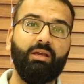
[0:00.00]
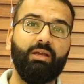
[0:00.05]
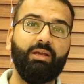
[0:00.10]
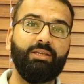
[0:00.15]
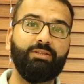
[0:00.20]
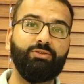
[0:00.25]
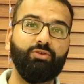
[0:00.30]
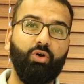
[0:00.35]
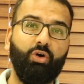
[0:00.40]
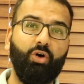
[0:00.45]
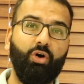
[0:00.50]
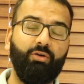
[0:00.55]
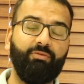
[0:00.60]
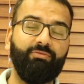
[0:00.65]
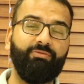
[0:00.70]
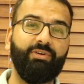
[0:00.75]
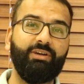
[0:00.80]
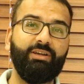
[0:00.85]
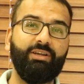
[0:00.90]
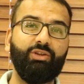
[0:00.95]
is
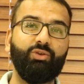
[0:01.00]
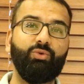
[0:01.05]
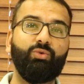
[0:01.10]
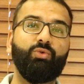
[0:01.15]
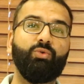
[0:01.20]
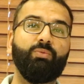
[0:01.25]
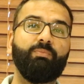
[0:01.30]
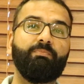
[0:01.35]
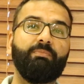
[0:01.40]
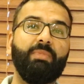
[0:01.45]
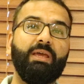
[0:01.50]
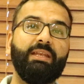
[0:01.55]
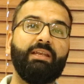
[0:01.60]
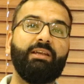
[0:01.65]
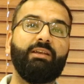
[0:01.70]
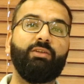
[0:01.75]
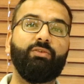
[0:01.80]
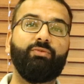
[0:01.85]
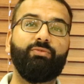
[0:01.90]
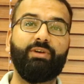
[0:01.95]
often due to
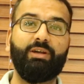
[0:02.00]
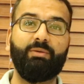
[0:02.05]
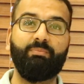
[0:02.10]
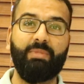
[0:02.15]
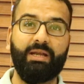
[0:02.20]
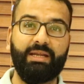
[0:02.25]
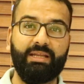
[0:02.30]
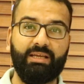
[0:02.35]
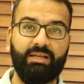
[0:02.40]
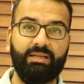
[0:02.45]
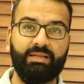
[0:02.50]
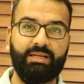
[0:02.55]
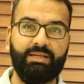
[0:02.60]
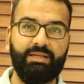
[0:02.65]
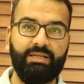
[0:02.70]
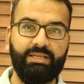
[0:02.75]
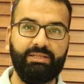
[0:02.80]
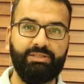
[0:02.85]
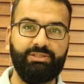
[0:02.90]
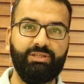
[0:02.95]
many different medical
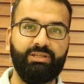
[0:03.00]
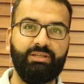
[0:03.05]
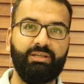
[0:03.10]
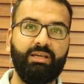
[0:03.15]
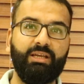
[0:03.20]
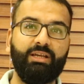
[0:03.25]
conditions,